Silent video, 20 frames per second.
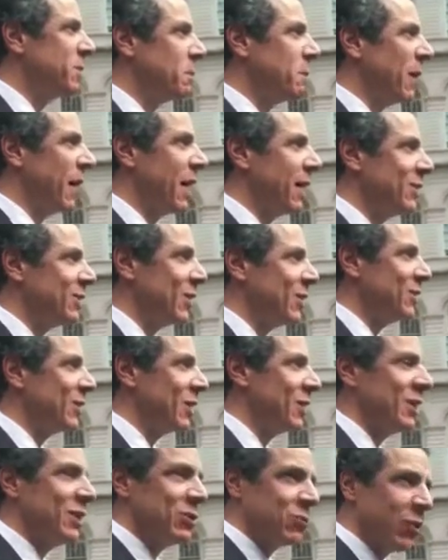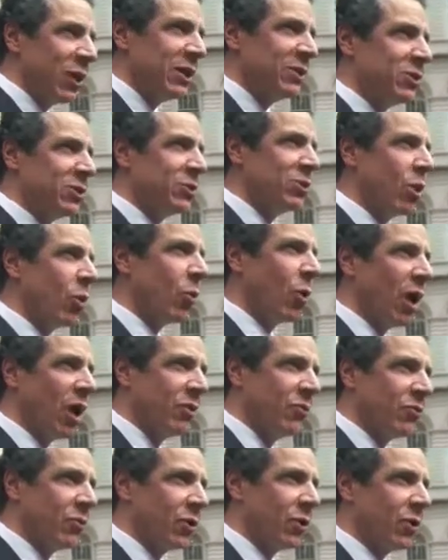in politics that these races go
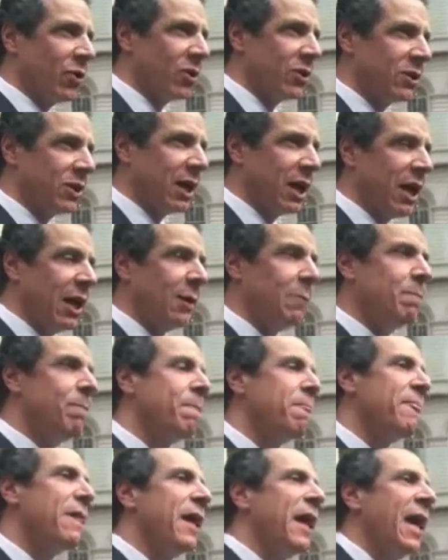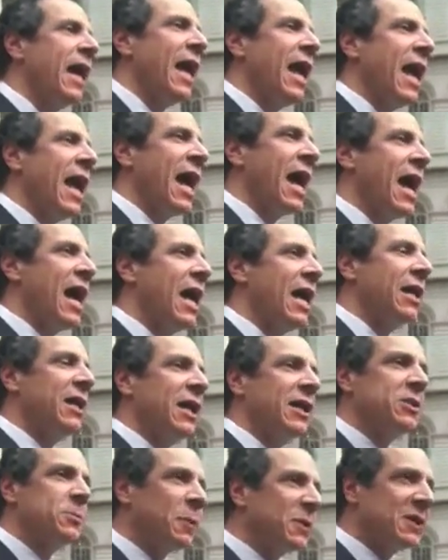on for a long time. And
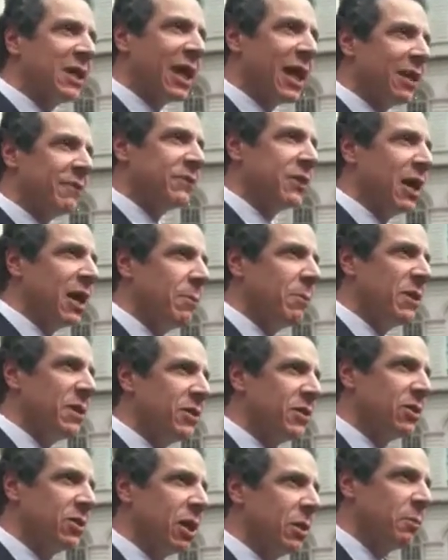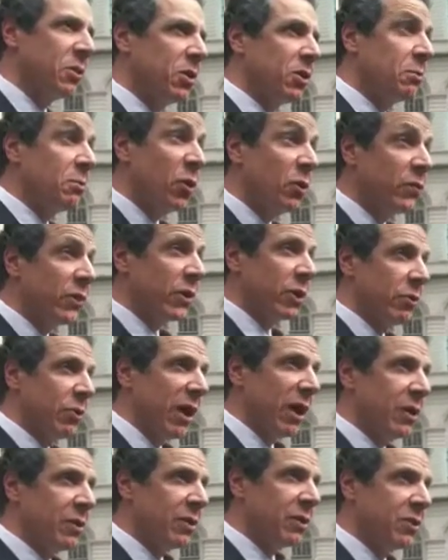I spent a lot of time in the summer moving
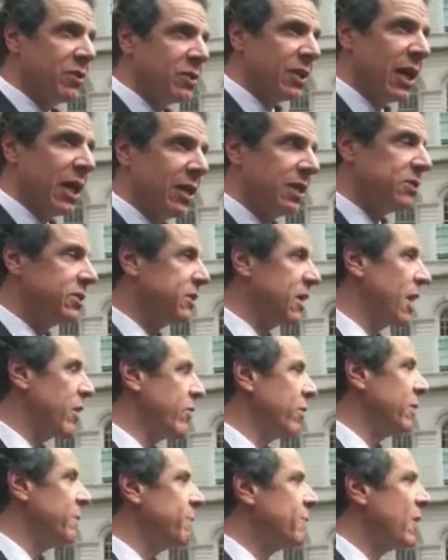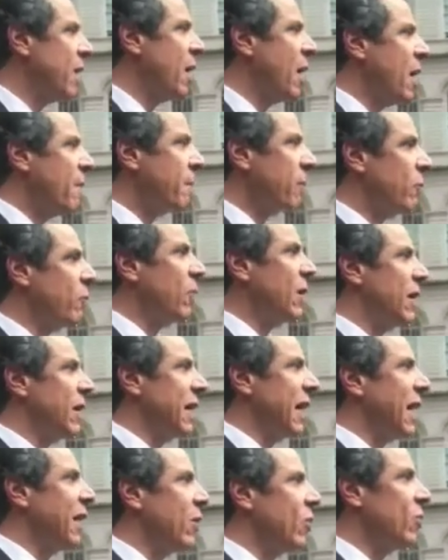around the state, etc. But
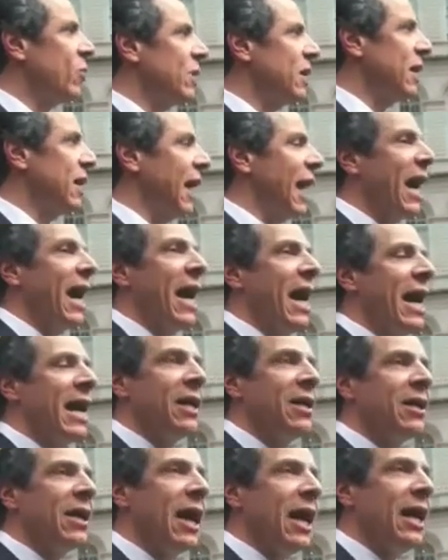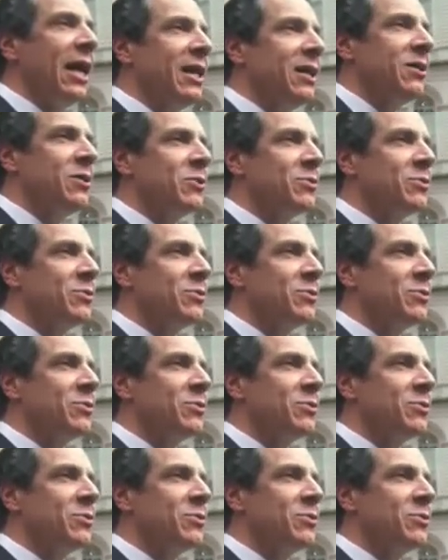really, I only had a